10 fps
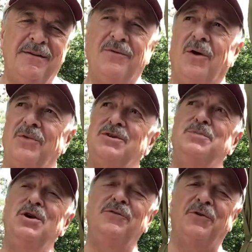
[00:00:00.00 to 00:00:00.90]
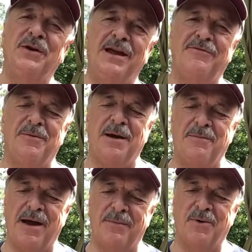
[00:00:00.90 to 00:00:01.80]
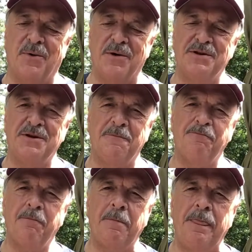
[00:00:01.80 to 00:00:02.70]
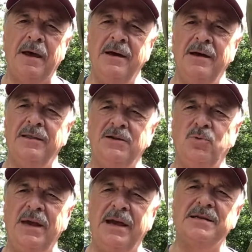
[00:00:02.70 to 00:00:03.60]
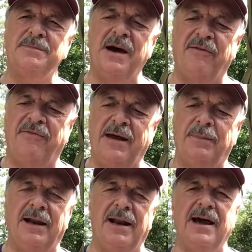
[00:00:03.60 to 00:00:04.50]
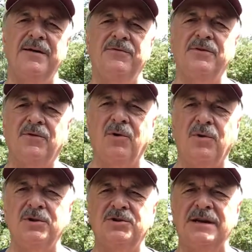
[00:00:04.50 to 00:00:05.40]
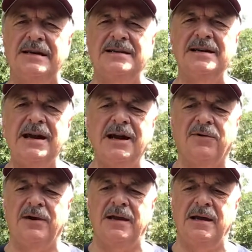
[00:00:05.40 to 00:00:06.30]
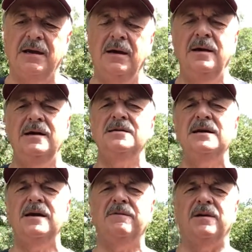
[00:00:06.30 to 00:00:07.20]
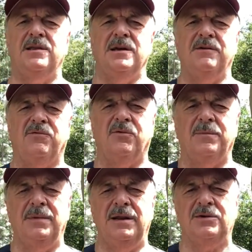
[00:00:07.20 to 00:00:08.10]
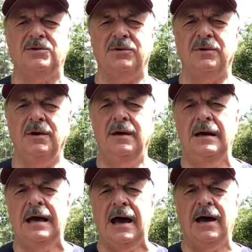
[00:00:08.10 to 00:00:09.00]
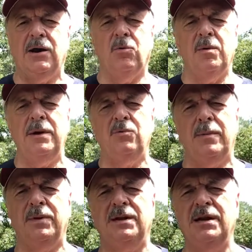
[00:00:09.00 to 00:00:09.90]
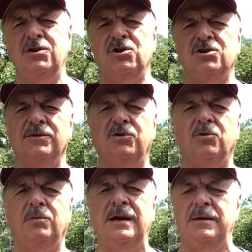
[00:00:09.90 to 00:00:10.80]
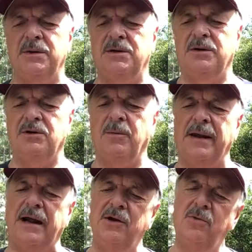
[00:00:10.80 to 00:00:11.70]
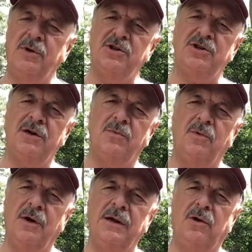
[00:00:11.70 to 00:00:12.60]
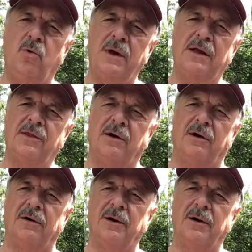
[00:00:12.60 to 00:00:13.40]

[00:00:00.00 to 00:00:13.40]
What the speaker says: on this beautiful day from my back porch. This week is about family life, and of course, integrity is everything for a minister. I don't want to be repetitious of your reading material, but I do want to share one quick thought.